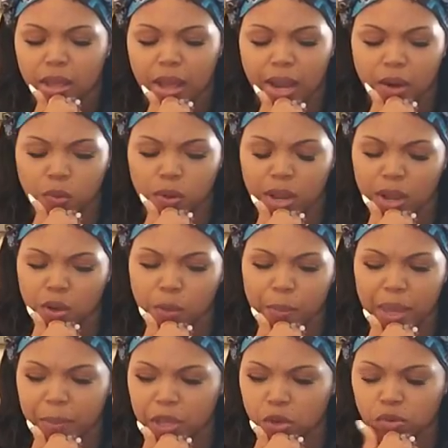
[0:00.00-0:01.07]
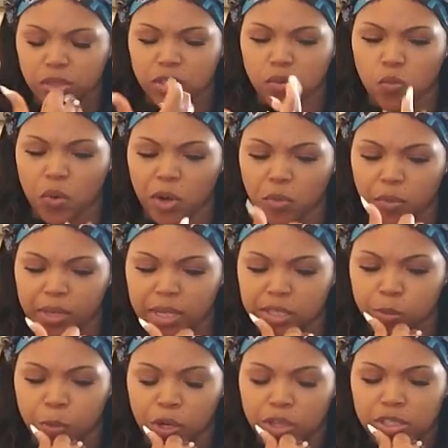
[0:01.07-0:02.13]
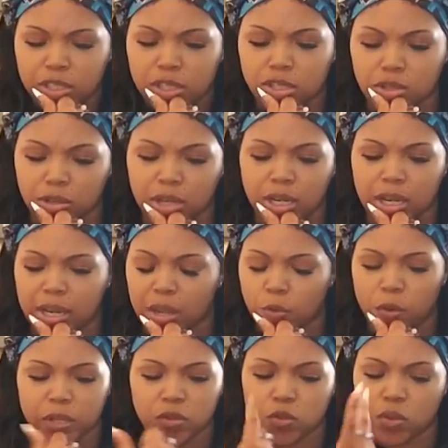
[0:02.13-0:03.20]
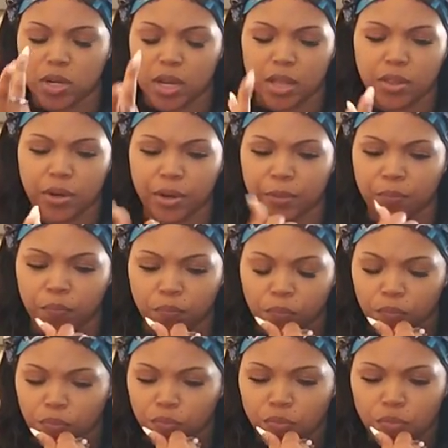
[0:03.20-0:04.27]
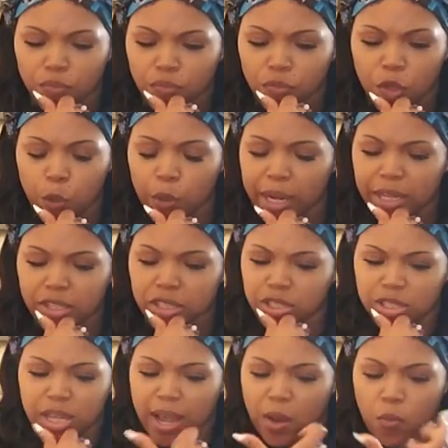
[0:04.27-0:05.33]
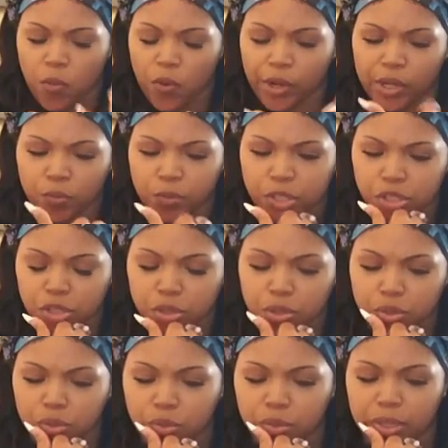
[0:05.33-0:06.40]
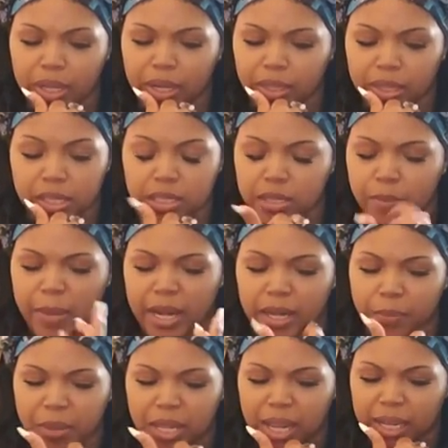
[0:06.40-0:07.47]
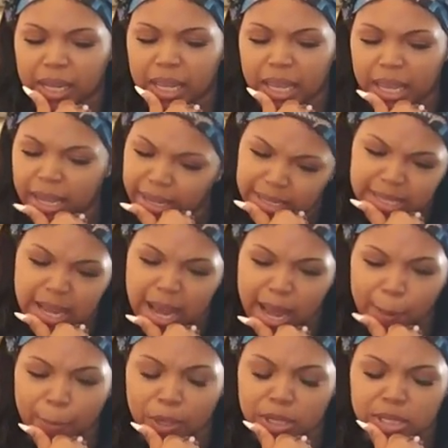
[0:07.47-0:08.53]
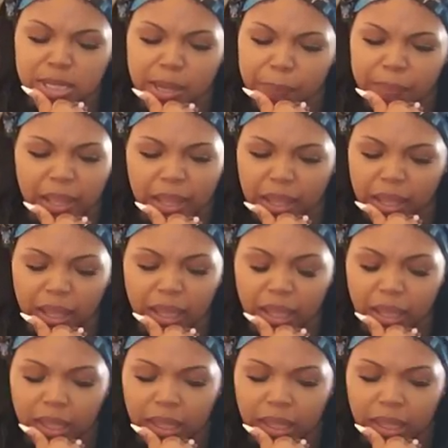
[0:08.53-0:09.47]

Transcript: i don't know maybe you used to work with this person so and then they went to another or they just stopped working with you there this somebody could be like an ex-cop or something